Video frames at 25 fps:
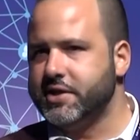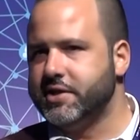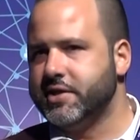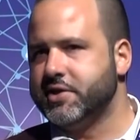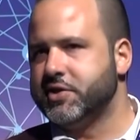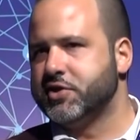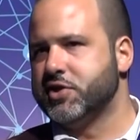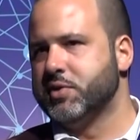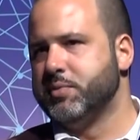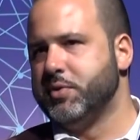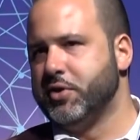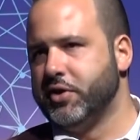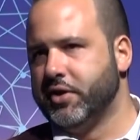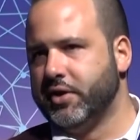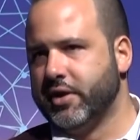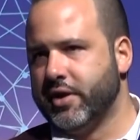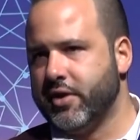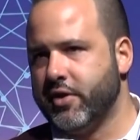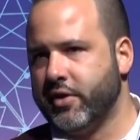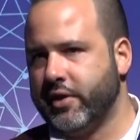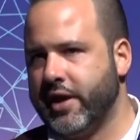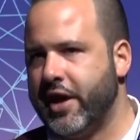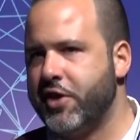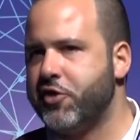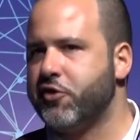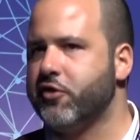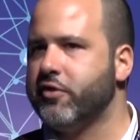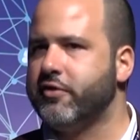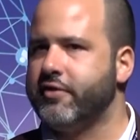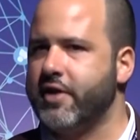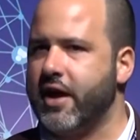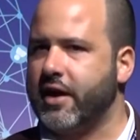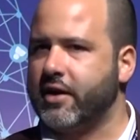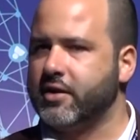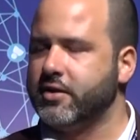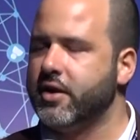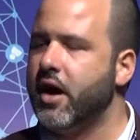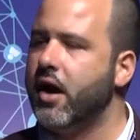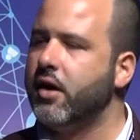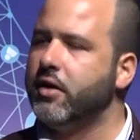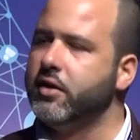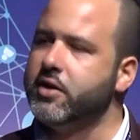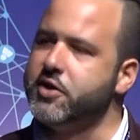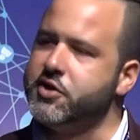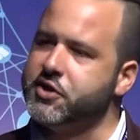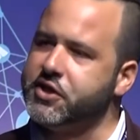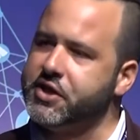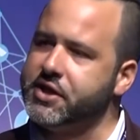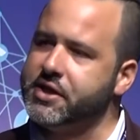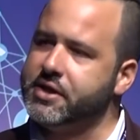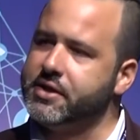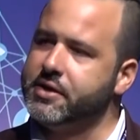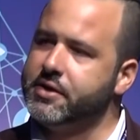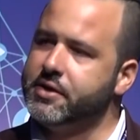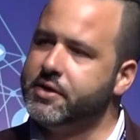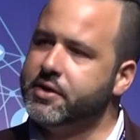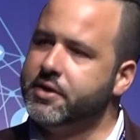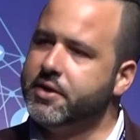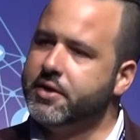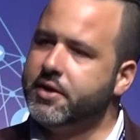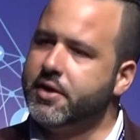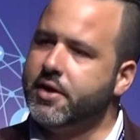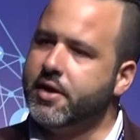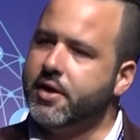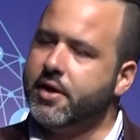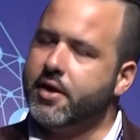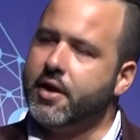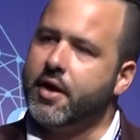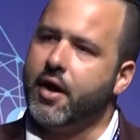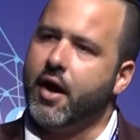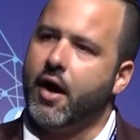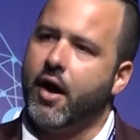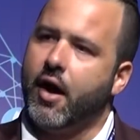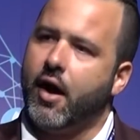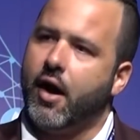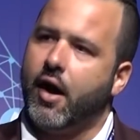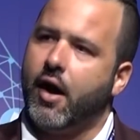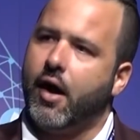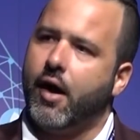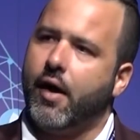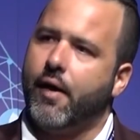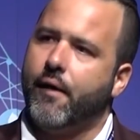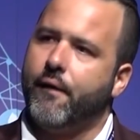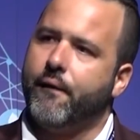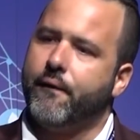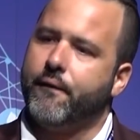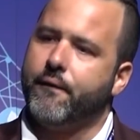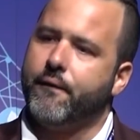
distributed ledger technology, can